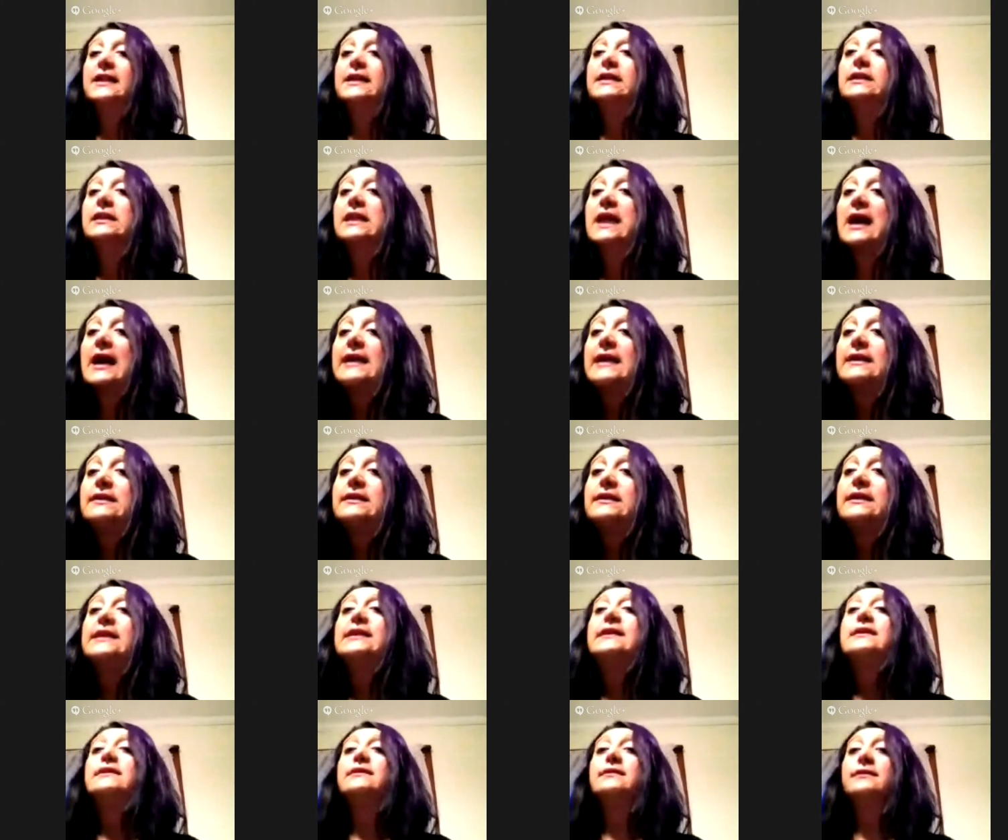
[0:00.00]

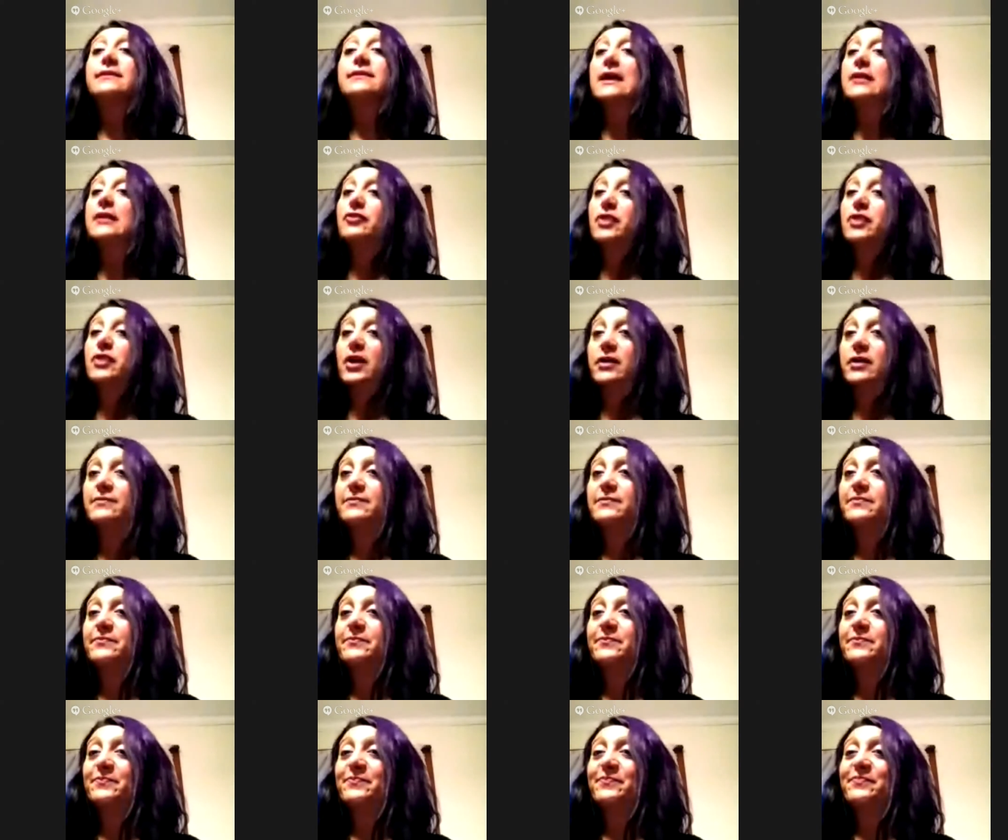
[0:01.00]
Aligning Center.
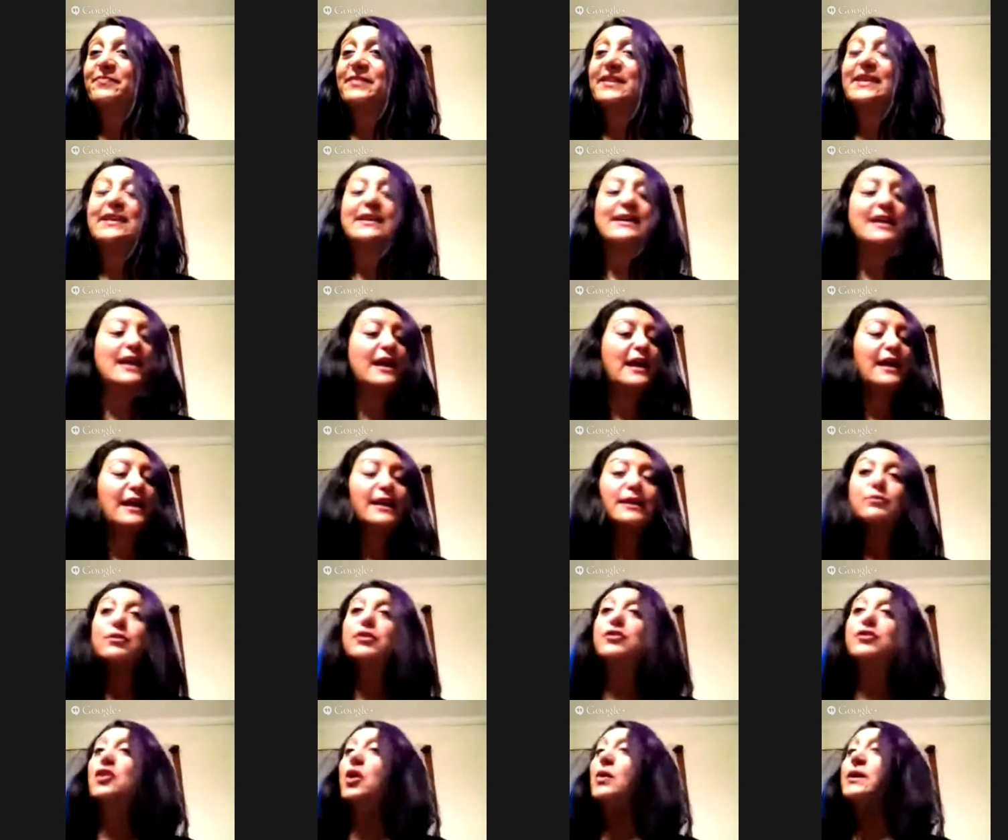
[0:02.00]
I am
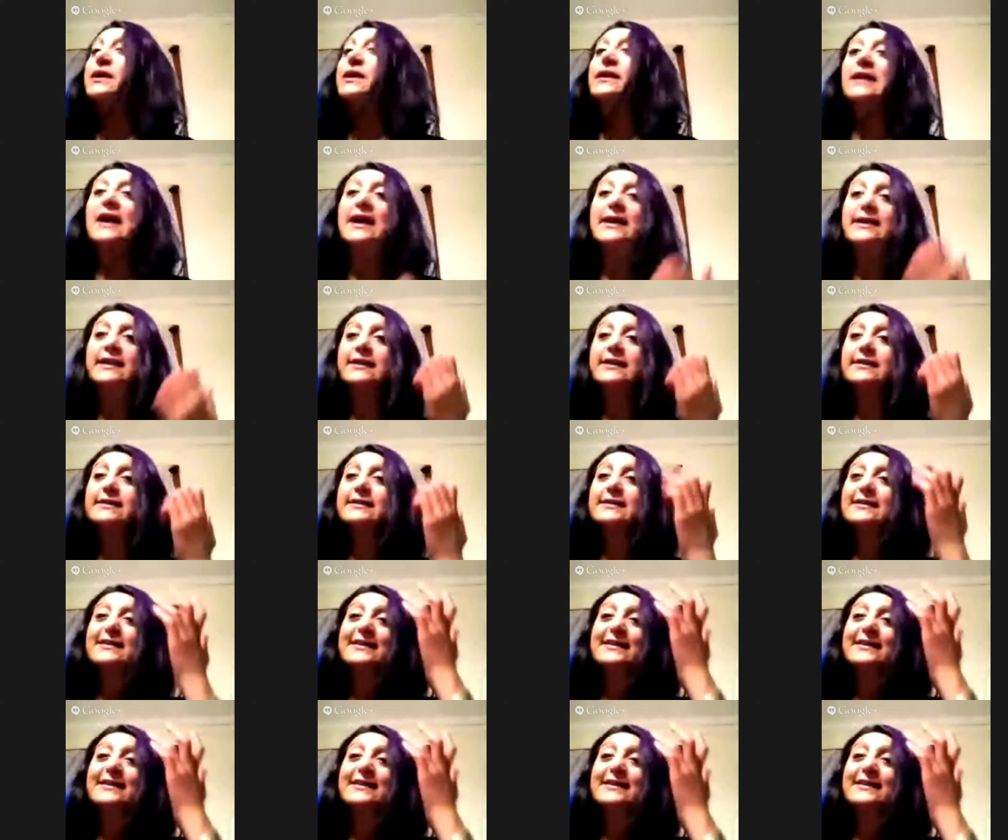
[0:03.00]
so excited.